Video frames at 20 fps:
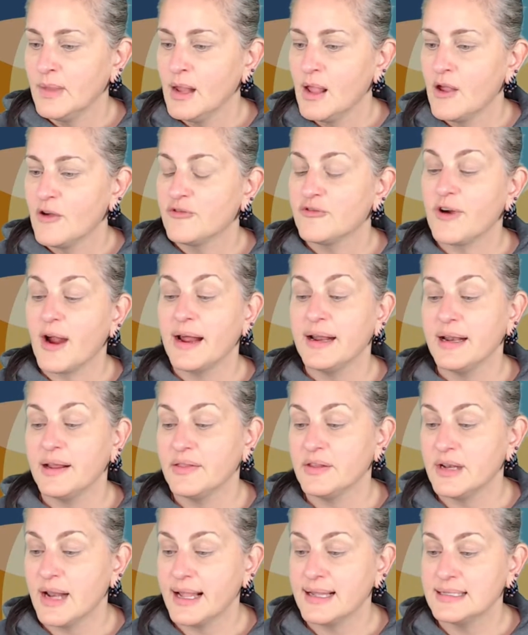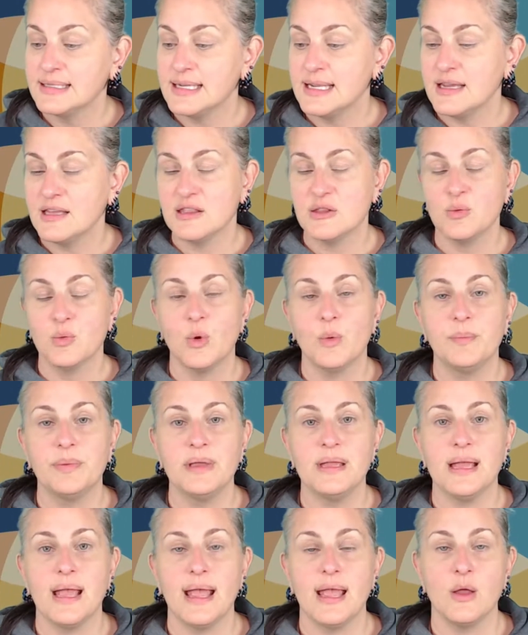Friday the 19th will
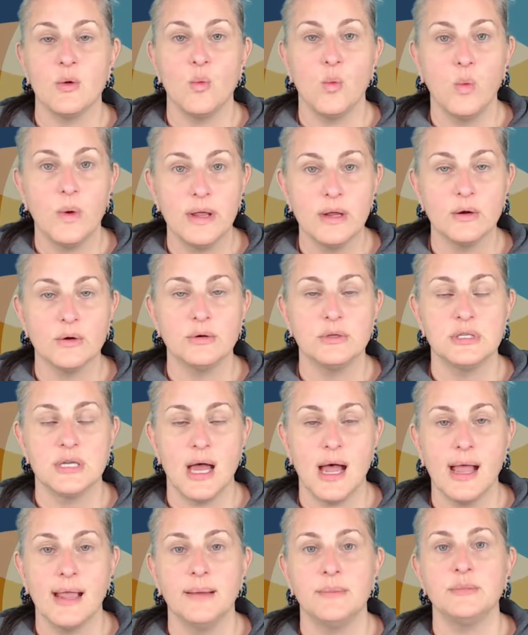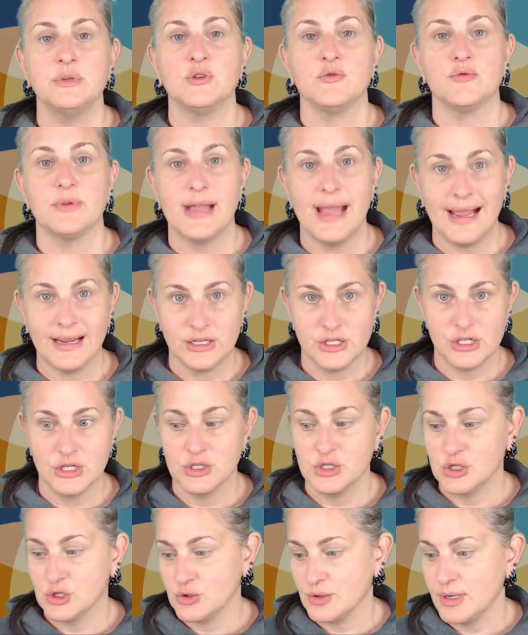be a weird timed reaction
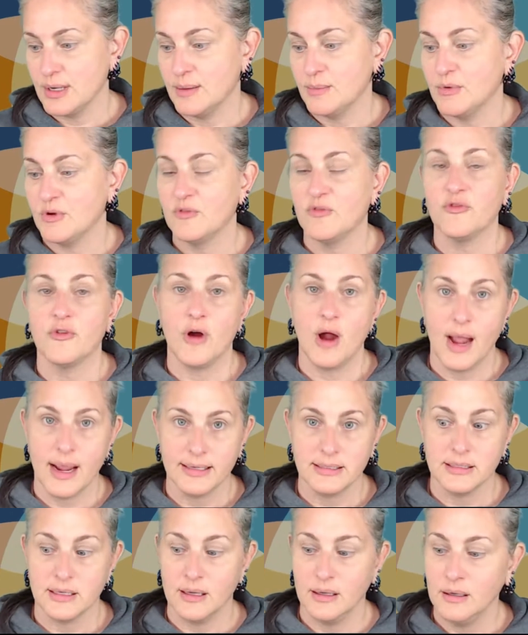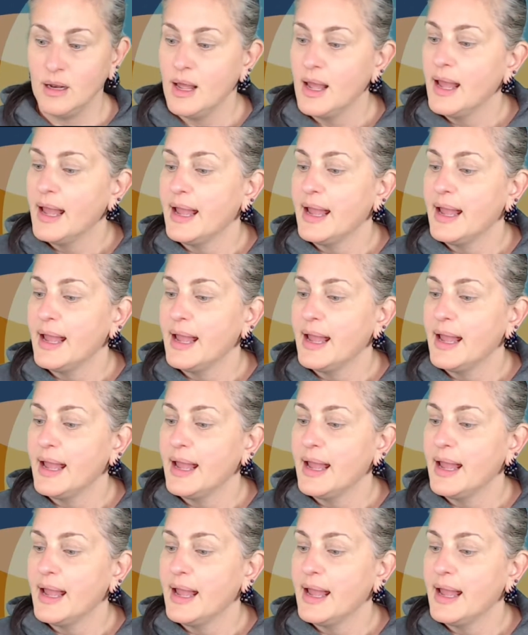stream for ITON.